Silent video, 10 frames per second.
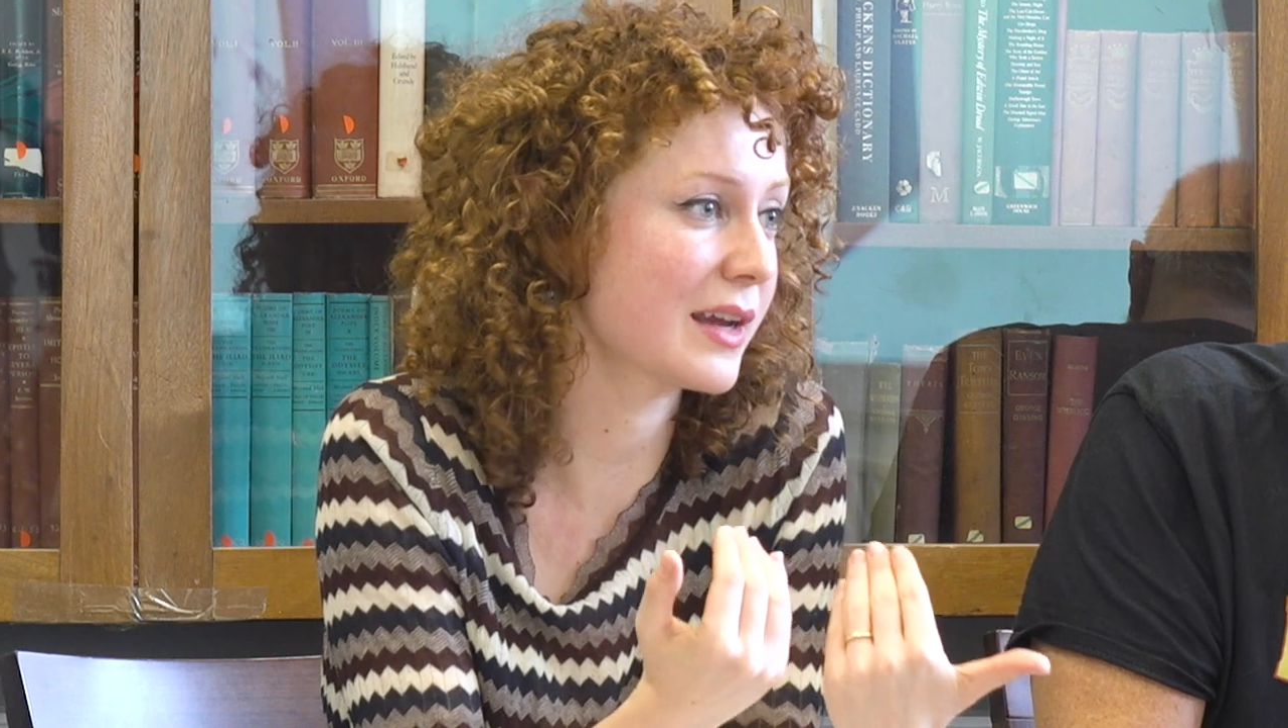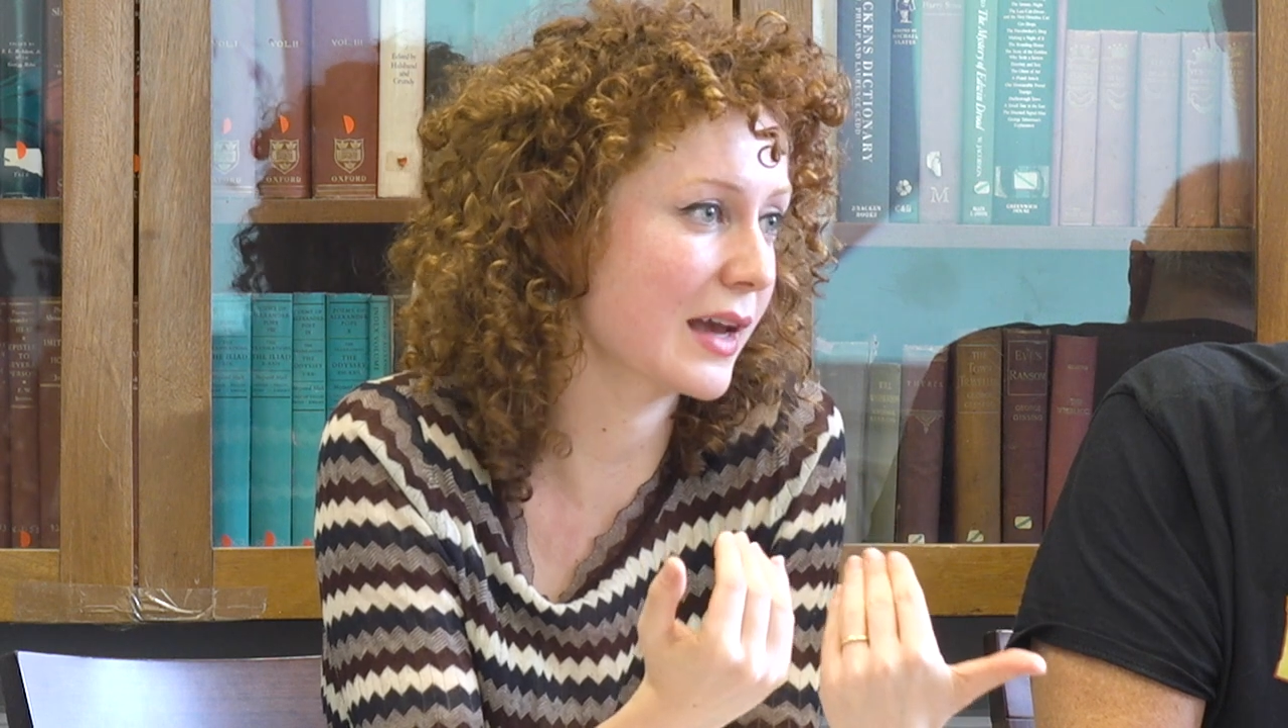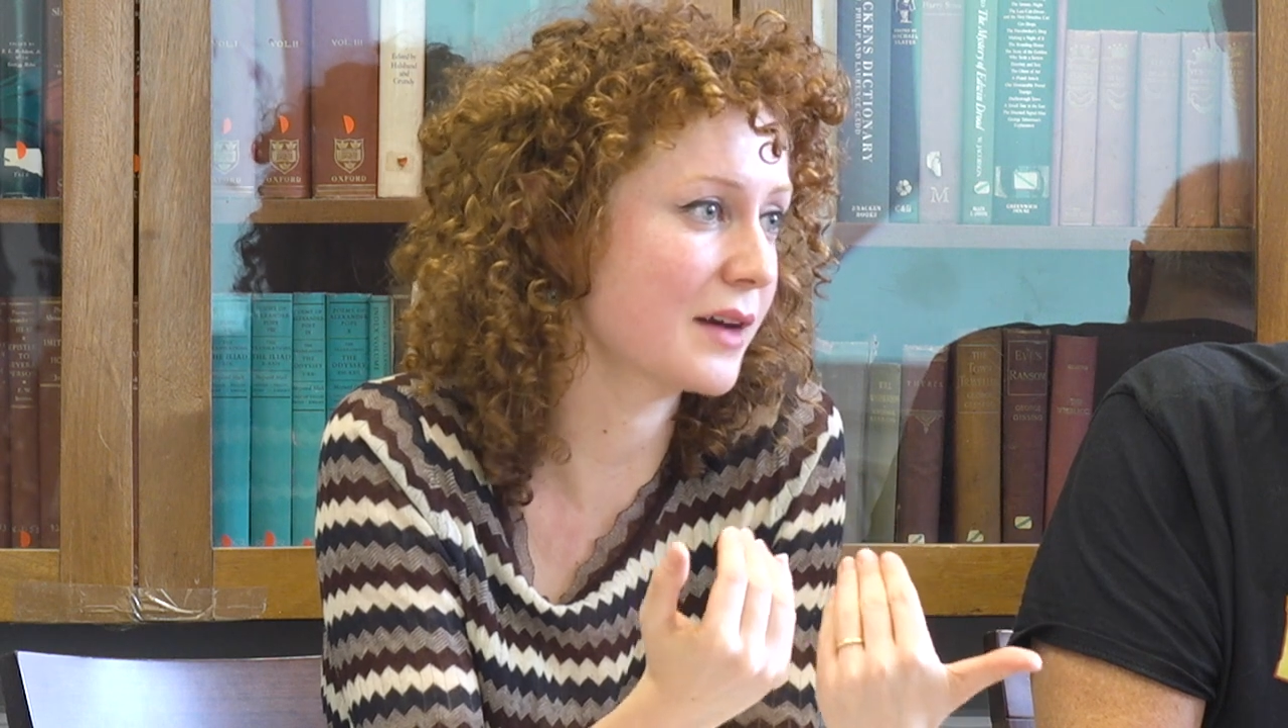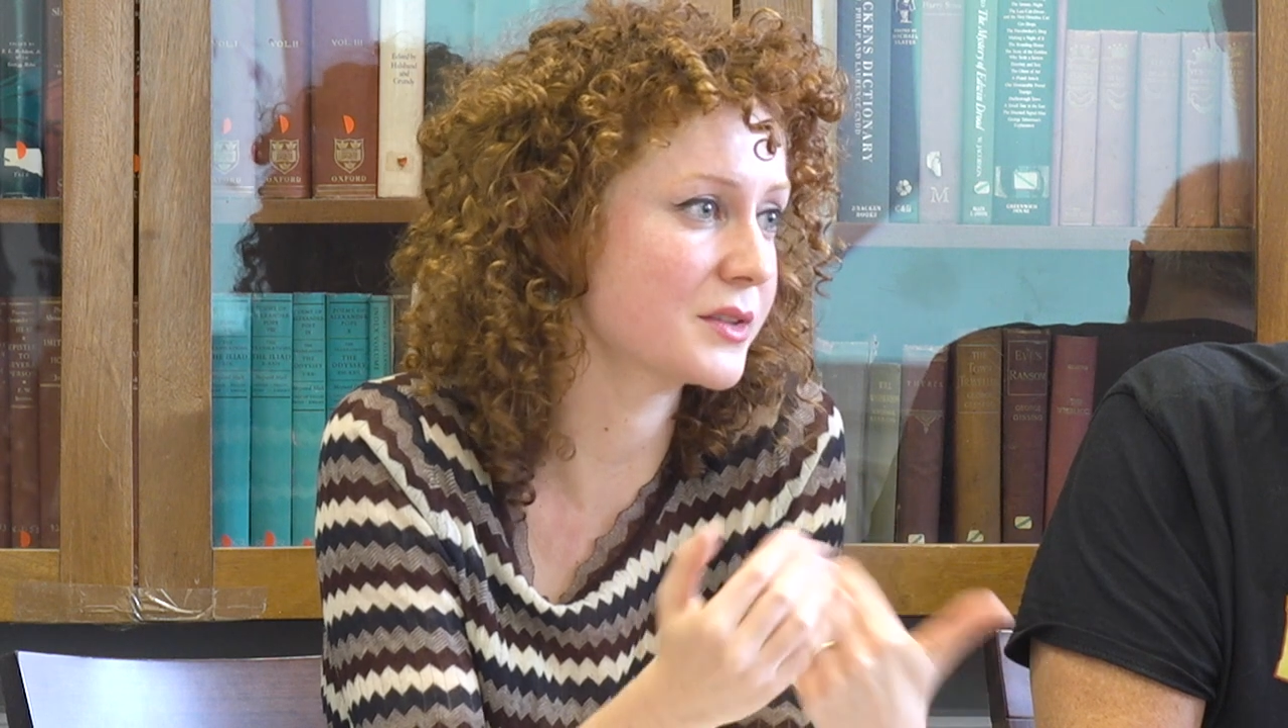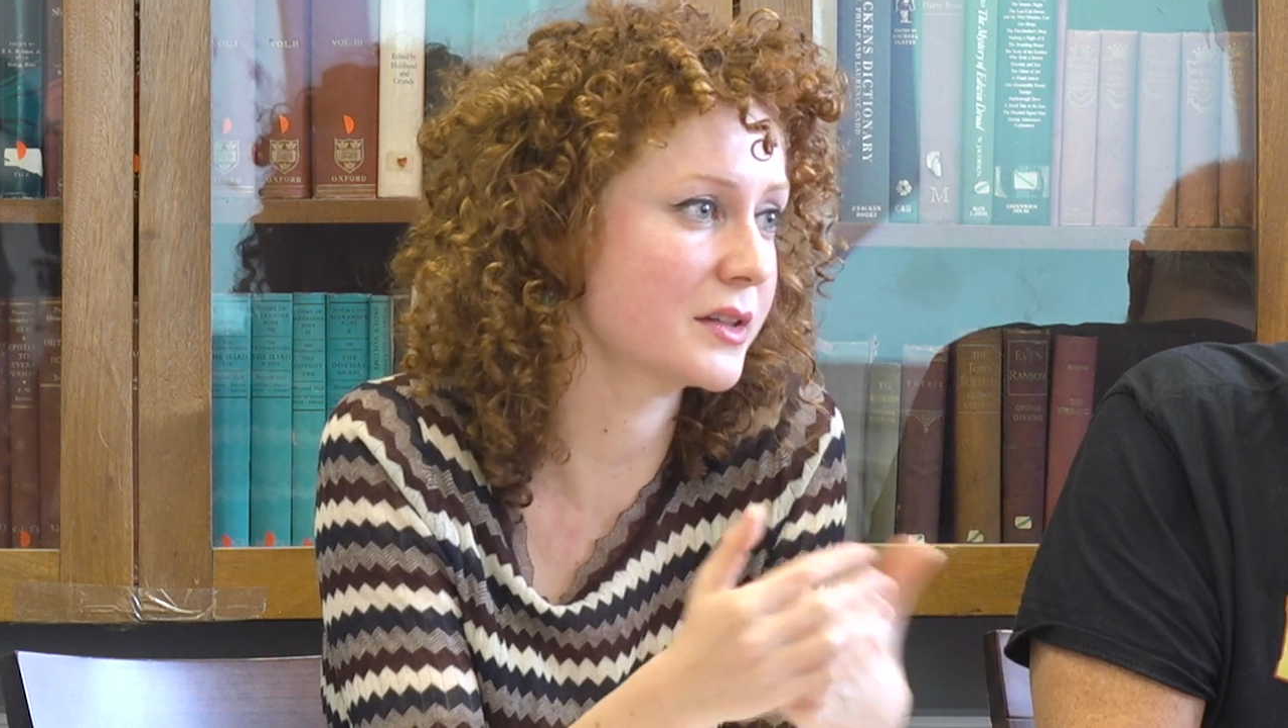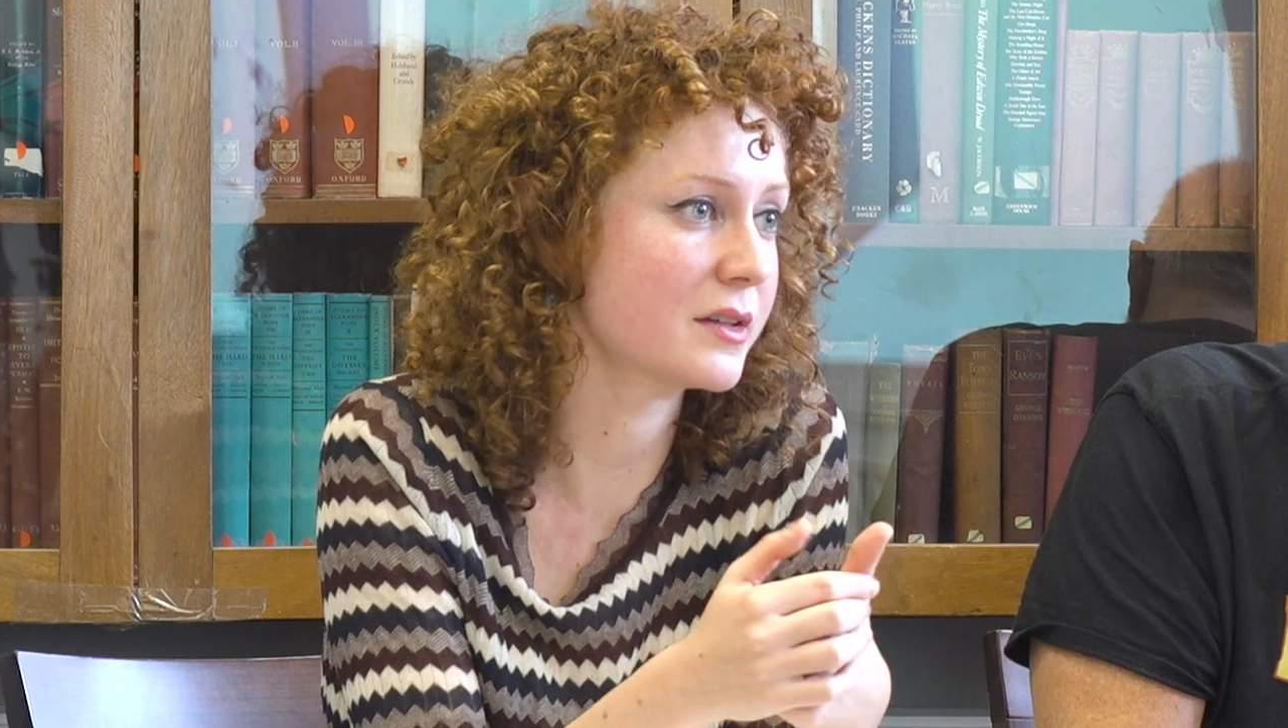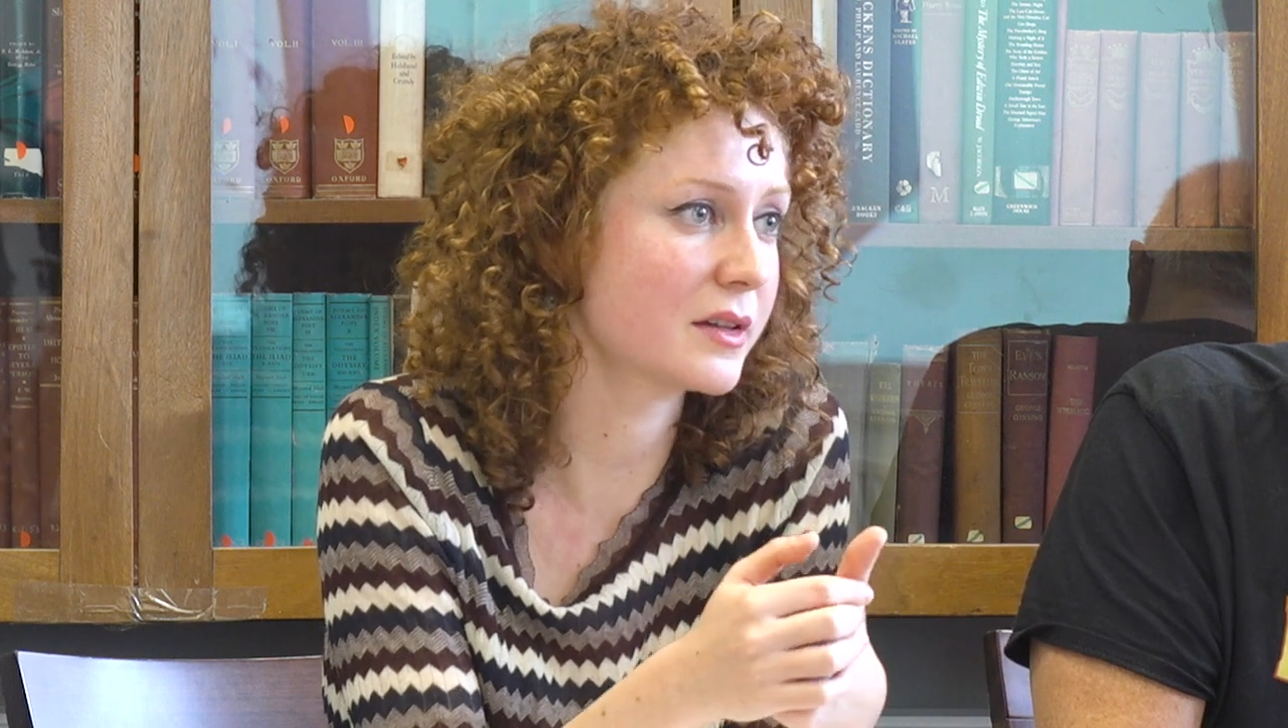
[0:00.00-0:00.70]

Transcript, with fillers: encounter